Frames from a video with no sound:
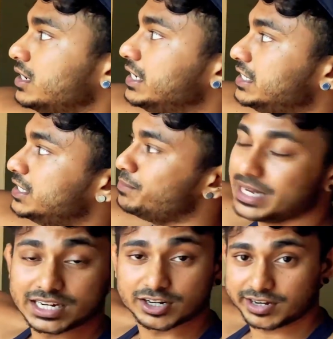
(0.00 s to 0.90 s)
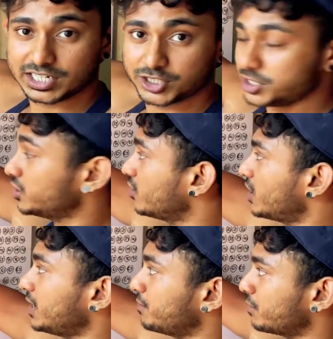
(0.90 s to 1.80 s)
this is me, Krish.
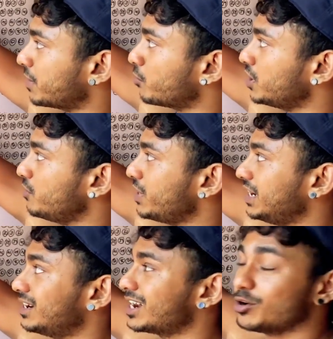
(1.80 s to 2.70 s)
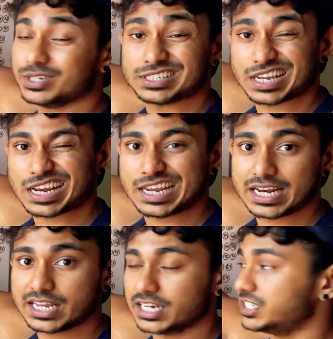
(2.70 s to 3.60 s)
Alright, my body weight now is
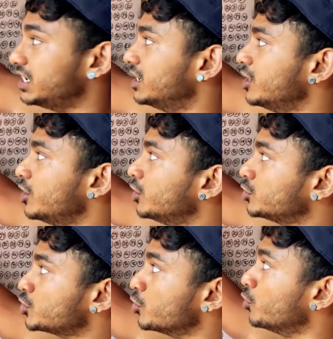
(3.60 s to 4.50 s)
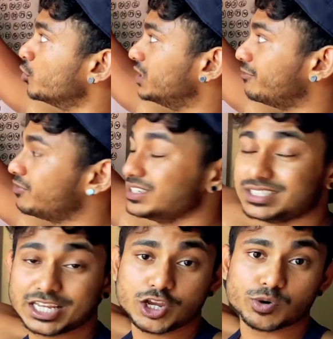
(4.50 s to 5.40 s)
88 kg. So the
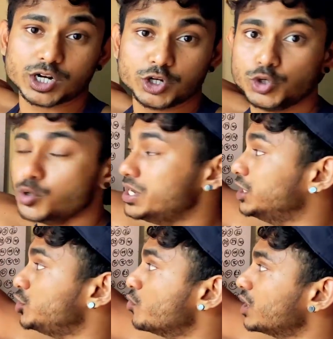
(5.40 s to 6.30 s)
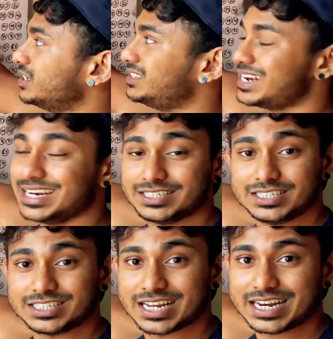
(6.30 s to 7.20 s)
first thing you want to do is you want to change
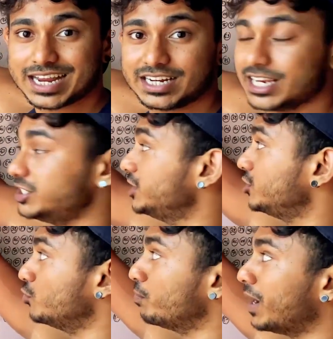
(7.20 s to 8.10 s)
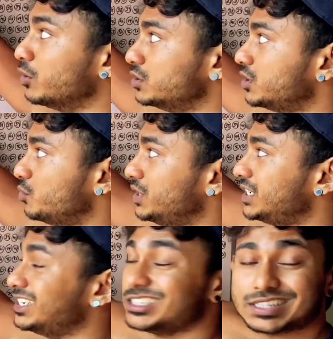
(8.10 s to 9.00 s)
this 88 kgs to pounds, which
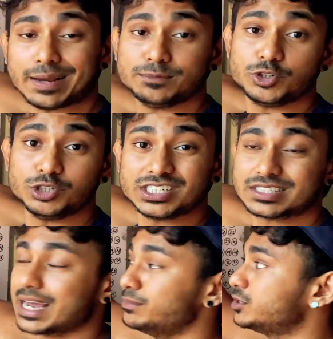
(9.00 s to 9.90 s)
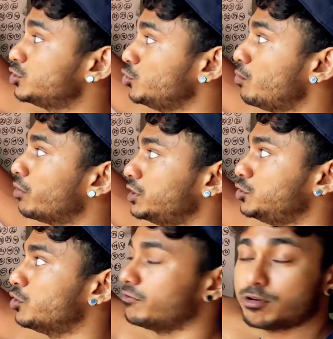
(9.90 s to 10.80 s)
is times
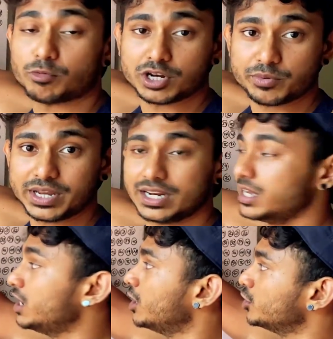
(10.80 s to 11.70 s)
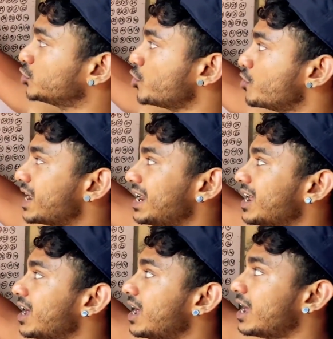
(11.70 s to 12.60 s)
2.2 of your body weight. So
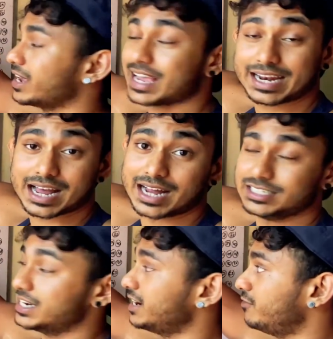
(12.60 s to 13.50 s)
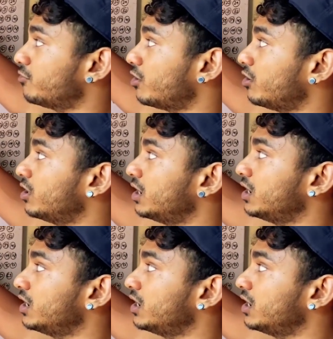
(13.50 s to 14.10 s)
I get 194